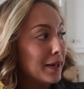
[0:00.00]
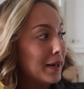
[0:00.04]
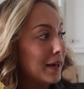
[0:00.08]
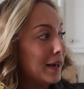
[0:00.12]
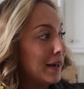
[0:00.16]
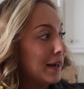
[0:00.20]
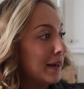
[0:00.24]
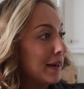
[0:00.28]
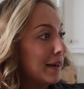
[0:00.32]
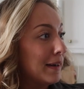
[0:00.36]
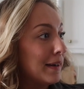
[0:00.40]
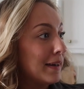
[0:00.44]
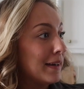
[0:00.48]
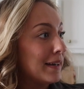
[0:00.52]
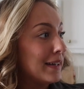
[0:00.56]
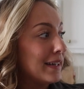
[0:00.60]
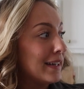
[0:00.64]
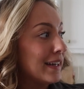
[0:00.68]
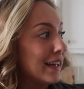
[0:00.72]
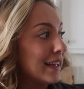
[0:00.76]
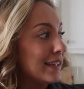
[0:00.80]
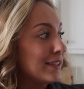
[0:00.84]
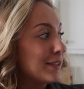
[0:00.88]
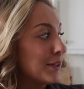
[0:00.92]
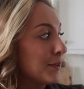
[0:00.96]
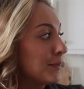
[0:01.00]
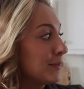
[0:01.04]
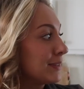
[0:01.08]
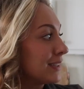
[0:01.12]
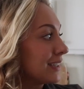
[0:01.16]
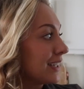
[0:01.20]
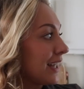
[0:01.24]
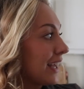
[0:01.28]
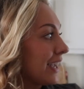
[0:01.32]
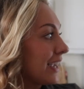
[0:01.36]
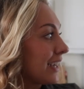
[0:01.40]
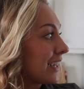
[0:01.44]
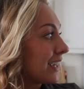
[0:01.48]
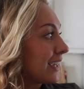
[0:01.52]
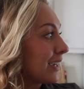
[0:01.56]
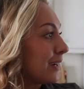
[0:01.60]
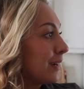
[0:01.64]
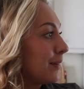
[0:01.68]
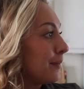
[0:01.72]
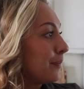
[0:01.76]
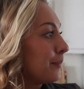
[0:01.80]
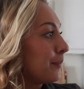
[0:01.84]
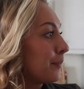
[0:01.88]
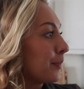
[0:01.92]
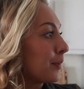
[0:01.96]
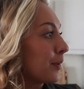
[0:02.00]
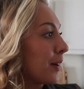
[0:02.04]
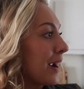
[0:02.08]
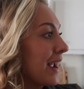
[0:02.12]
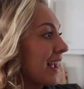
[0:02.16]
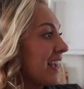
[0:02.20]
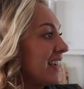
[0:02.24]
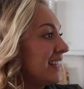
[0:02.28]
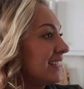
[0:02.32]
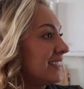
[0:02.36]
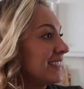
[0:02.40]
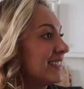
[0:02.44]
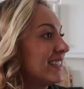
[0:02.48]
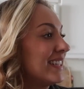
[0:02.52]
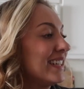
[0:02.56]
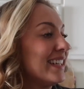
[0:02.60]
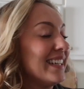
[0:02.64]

Uh, I don't like brand